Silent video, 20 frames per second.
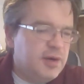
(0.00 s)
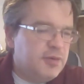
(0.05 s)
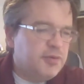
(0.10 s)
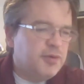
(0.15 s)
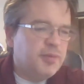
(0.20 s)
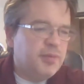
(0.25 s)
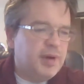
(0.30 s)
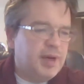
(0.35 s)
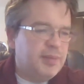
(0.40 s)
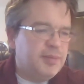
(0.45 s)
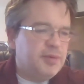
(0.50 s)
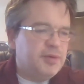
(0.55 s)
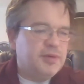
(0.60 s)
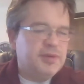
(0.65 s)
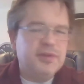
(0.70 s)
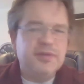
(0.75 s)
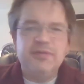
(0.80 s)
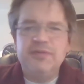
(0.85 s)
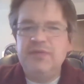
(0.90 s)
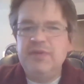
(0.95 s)
Remember,
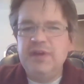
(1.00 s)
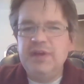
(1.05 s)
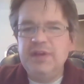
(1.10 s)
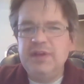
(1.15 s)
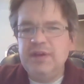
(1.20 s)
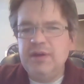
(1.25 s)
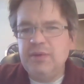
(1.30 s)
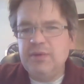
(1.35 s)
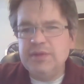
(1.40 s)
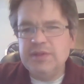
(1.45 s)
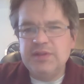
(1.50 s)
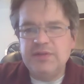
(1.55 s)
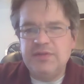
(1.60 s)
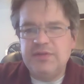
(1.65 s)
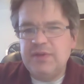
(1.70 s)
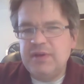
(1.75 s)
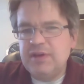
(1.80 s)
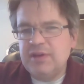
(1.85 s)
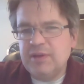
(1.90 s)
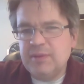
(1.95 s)
the video is
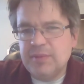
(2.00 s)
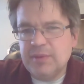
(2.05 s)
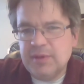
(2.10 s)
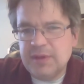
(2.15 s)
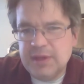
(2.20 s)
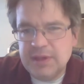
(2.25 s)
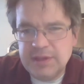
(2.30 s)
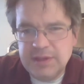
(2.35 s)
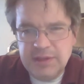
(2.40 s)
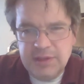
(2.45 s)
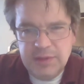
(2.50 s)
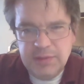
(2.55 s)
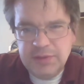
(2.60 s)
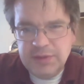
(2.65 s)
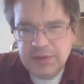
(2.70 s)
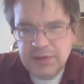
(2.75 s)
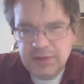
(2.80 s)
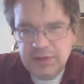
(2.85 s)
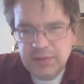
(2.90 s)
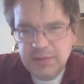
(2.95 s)
available on
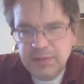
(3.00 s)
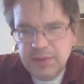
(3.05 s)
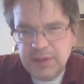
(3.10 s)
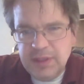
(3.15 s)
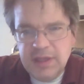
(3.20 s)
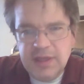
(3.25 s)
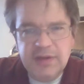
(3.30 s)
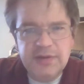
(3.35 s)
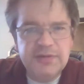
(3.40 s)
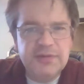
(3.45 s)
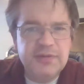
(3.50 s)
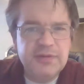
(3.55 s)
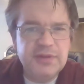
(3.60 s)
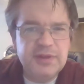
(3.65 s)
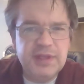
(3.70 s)
YouTube if